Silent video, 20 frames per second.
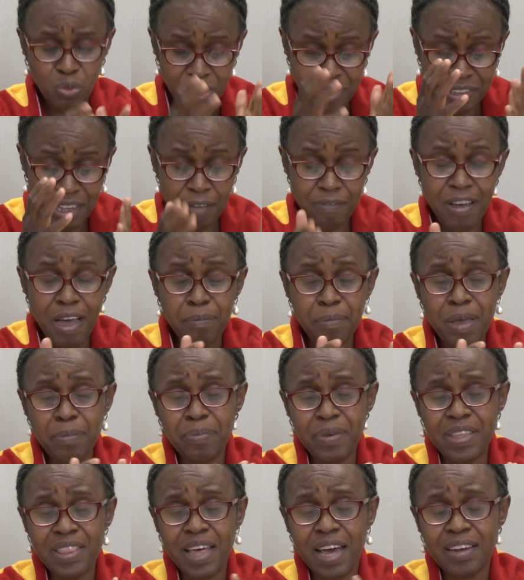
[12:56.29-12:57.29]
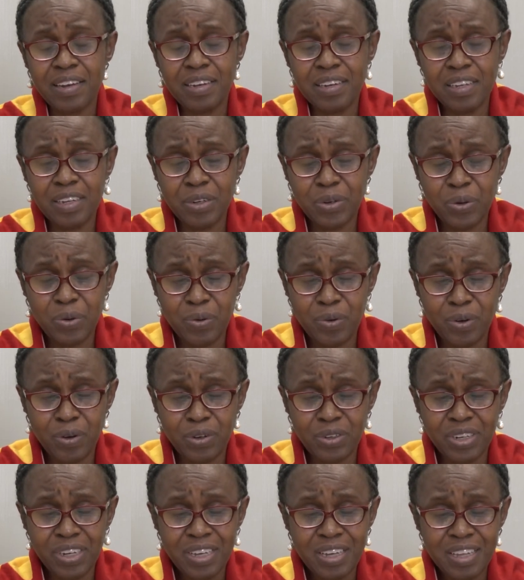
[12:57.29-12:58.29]
Whatever may be that need, O
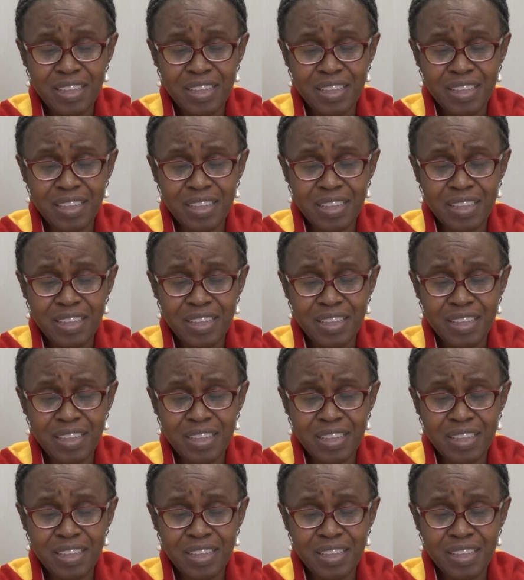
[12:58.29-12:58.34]
God,